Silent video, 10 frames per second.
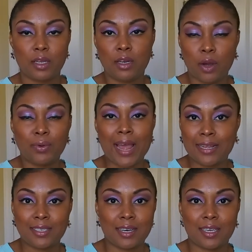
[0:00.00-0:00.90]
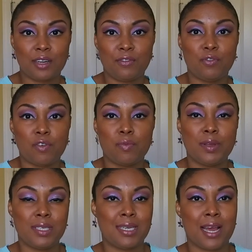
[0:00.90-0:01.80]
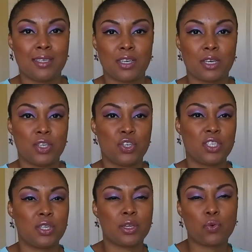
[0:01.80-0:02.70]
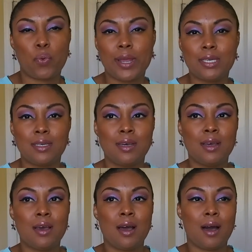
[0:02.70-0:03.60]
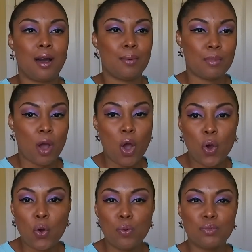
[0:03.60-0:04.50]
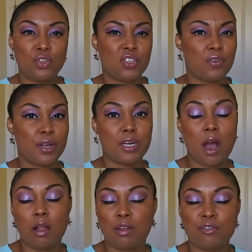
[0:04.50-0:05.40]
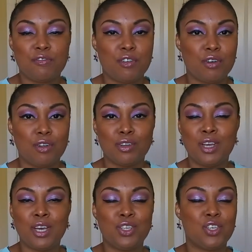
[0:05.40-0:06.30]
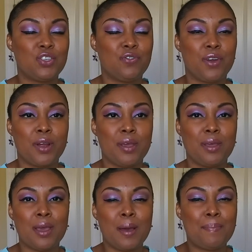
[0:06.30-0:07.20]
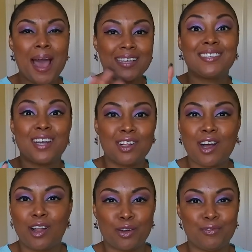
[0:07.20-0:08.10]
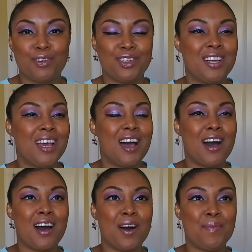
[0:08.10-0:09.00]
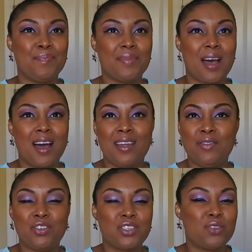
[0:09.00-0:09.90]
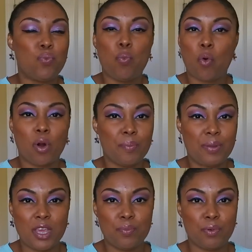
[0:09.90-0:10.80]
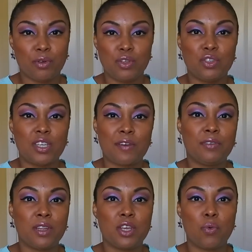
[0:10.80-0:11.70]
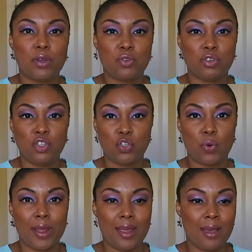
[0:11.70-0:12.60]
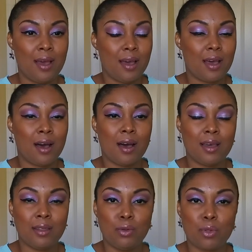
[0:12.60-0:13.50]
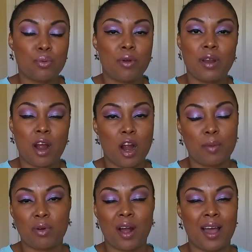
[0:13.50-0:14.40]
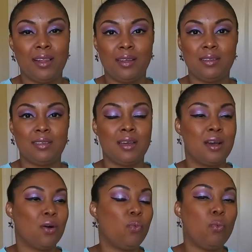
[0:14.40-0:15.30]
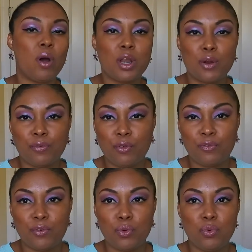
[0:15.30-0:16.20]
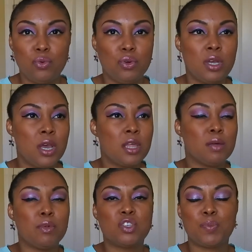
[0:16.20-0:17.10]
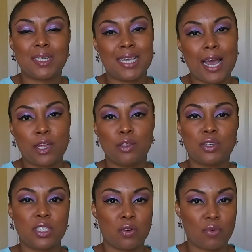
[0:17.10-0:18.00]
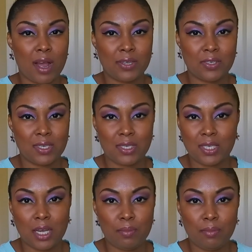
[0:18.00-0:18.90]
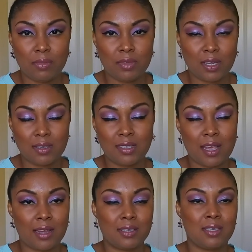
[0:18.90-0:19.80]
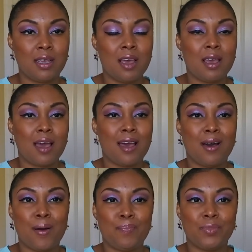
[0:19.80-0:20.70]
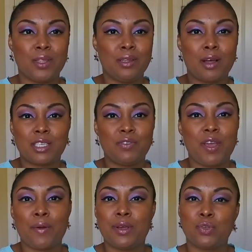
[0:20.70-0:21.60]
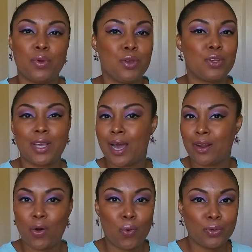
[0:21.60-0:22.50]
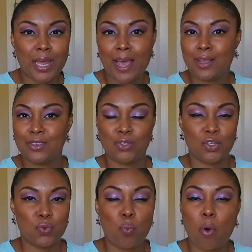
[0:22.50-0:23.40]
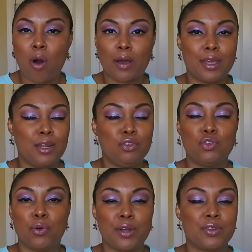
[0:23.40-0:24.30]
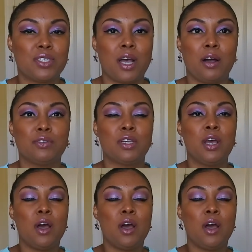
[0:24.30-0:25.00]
You know, Nantucket, if you've ever been to Nantucket, just like quaint um, homes, just very colorful, just very pastel colorful, um, and just warm people. You're definitely going to enjoy it uh, Eleuthera and Harbor Island. Wonderful food, the most spectacular sunrises and sun sunsets. Um, lots of areas where you can kind of hold hands and just walk and enjoy yourselves.